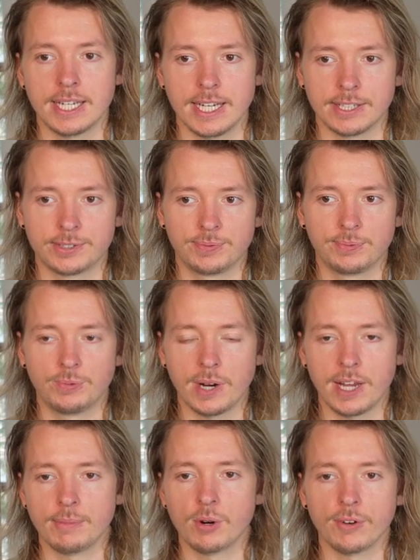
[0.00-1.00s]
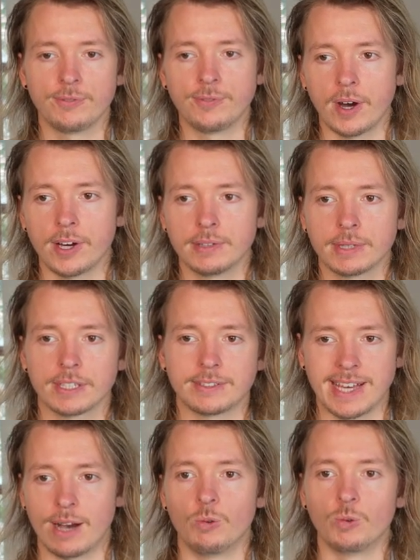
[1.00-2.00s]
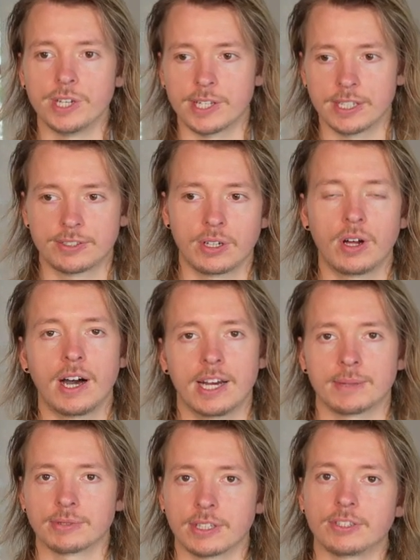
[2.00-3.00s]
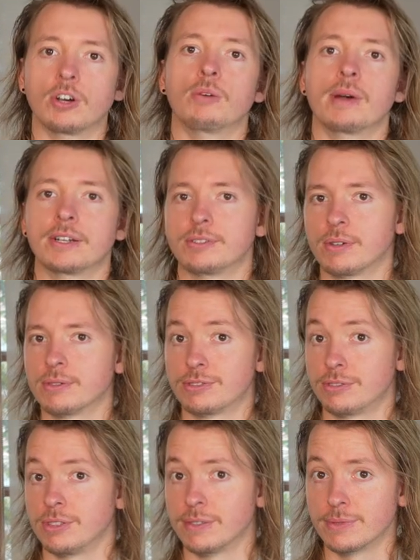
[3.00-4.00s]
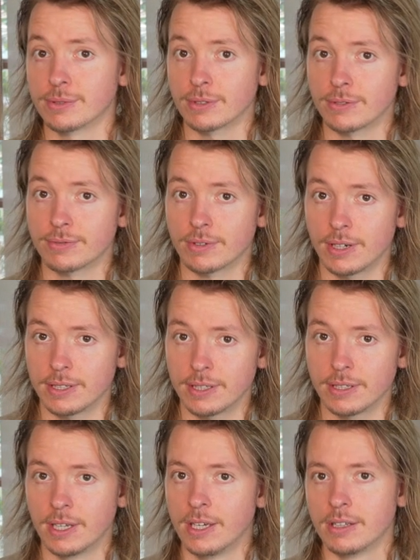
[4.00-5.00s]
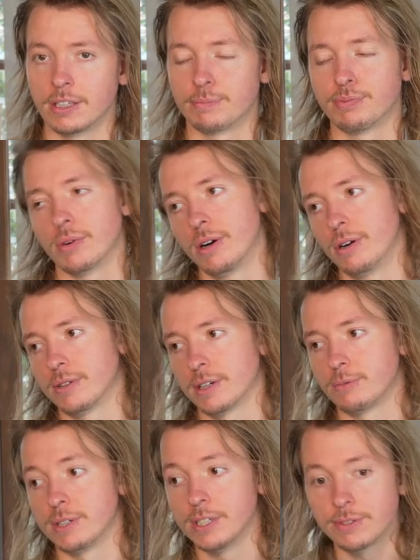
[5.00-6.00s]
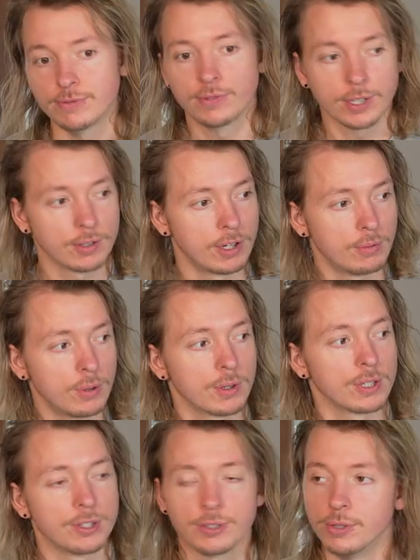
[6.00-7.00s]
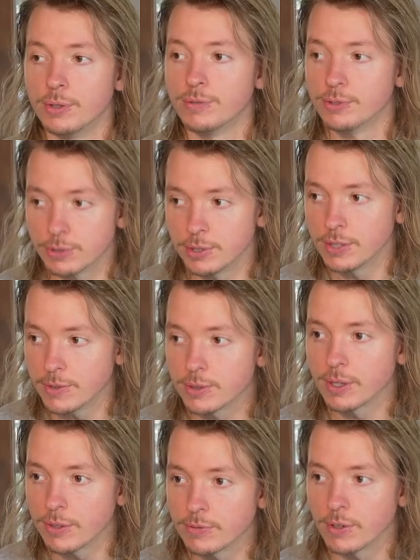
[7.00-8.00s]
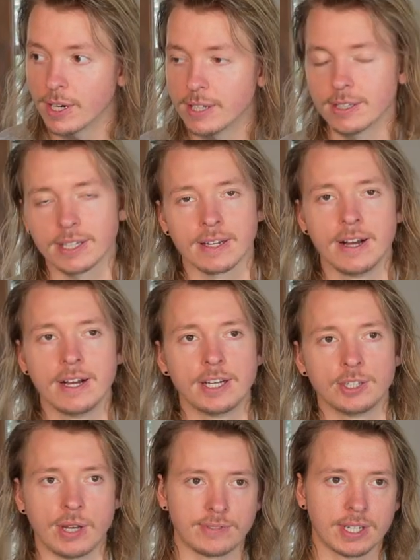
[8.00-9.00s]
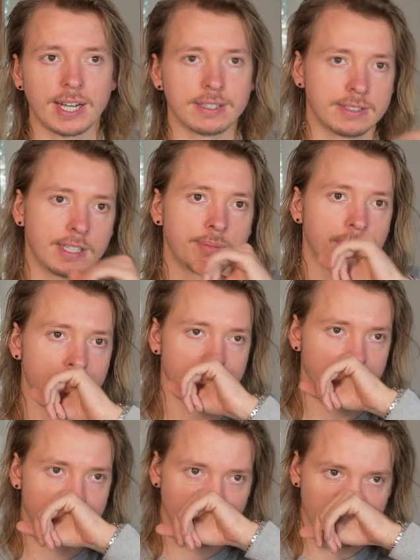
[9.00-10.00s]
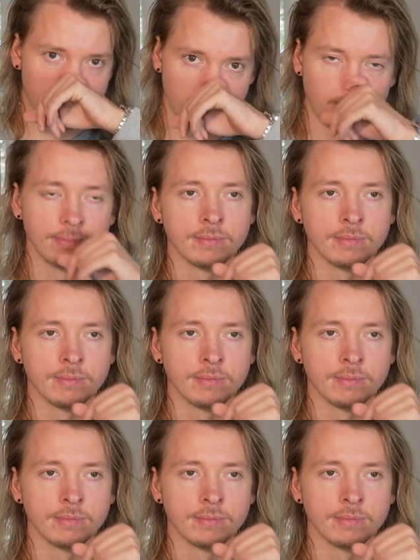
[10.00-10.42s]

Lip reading: It's way more fun because that week it's all hyped. Like, yo, man, you going to Stevens on Friday? Like, bro, like we need to figure out what we're gonna do for Stevens on Friday. Like, you have to kind of set up the logistics.